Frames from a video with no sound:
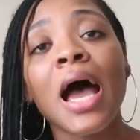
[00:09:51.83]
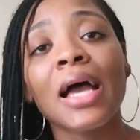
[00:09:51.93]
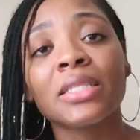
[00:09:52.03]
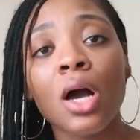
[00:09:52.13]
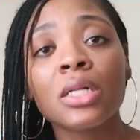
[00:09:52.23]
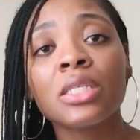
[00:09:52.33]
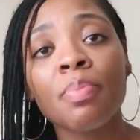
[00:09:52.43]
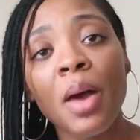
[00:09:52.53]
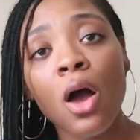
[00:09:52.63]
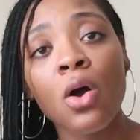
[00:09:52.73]
I talked
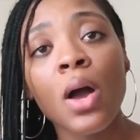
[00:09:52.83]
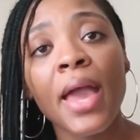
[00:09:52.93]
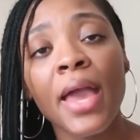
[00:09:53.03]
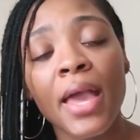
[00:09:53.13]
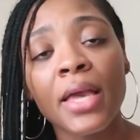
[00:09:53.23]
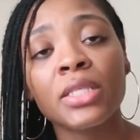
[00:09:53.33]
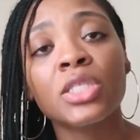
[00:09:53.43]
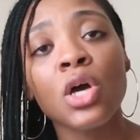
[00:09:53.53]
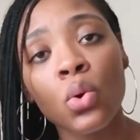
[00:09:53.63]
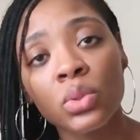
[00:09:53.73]
about a
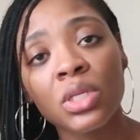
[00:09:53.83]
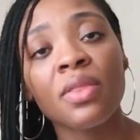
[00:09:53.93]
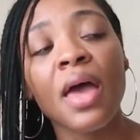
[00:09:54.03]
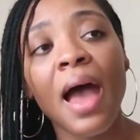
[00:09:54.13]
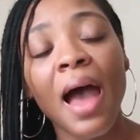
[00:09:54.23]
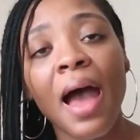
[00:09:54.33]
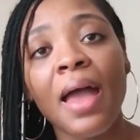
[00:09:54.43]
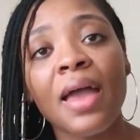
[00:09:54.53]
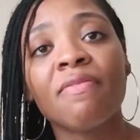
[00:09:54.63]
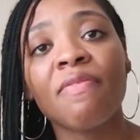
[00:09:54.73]
tote that I
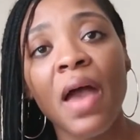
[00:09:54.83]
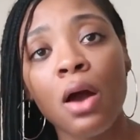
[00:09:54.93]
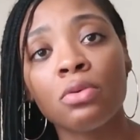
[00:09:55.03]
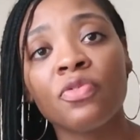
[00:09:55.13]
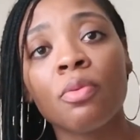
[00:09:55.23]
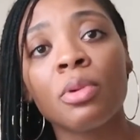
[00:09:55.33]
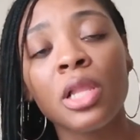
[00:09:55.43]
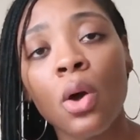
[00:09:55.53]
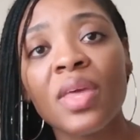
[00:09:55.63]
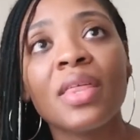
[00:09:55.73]
had found from
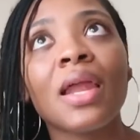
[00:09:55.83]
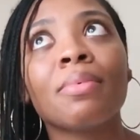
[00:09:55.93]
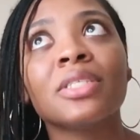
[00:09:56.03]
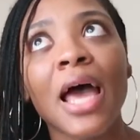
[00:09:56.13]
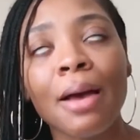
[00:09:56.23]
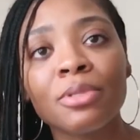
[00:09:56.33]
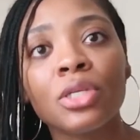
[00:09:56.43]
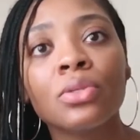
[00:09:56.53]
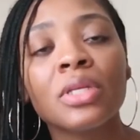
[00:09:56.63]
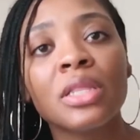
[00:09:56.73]
Chloe that I was
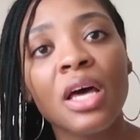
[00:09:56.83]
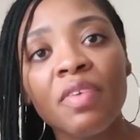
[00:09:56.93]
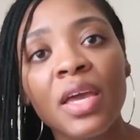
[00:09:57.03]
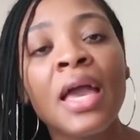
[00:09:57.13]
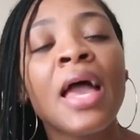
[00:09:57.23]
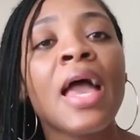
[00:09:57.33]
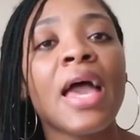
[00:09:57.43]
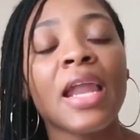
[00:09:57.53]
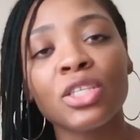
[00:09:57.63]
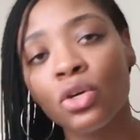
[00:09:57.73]
absolutely loving.
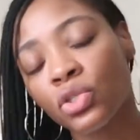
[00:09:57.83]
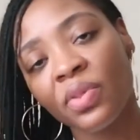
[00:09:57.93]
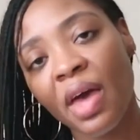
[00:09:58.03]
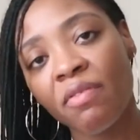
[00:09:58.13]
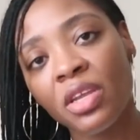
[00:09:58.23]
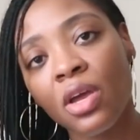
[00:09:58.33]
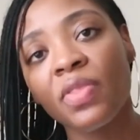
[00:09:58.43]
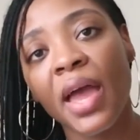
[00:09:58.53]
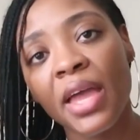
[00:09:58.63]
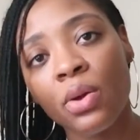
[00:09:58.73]
And I told you in that video
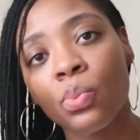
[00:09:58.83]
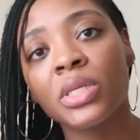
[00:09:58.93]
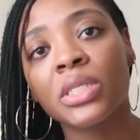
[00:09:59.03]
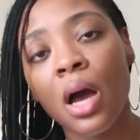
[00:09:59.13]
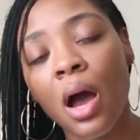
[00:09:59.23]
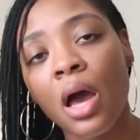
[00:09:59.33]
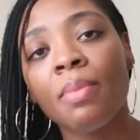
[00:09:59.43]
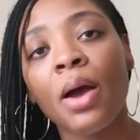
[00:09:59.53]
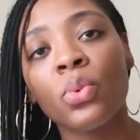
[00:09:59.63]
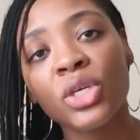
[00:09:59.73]
that it was on
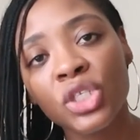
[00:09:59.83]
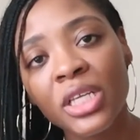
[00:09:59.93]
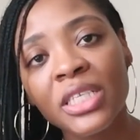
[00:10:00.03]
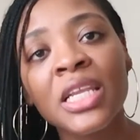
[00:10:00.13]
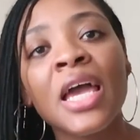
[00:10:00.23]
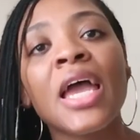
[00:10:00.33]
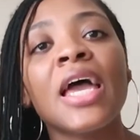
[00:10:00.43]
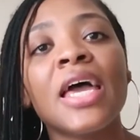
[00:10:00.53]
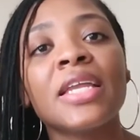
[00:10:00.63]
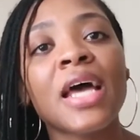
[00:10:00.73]
my wish list
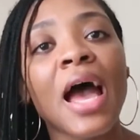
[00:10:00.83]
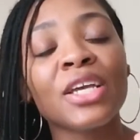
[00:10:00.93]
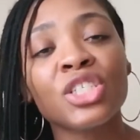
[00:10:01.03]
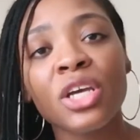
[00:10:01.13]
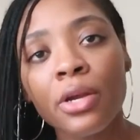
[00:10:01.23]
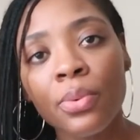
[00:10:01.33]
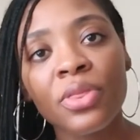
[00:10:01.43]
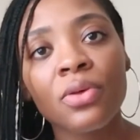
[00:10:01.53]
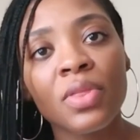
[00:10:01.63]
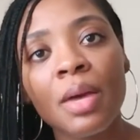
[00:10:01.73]
and I shared it
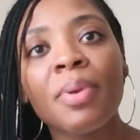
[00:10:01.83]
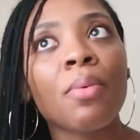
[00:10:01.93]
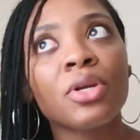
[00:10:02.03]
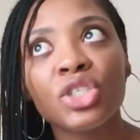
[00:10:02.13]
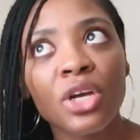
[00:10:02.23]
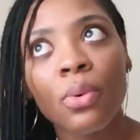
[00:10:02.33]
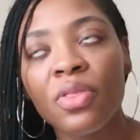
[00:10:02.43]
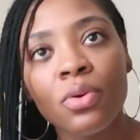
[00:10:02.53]
with you then, but I wanna share it with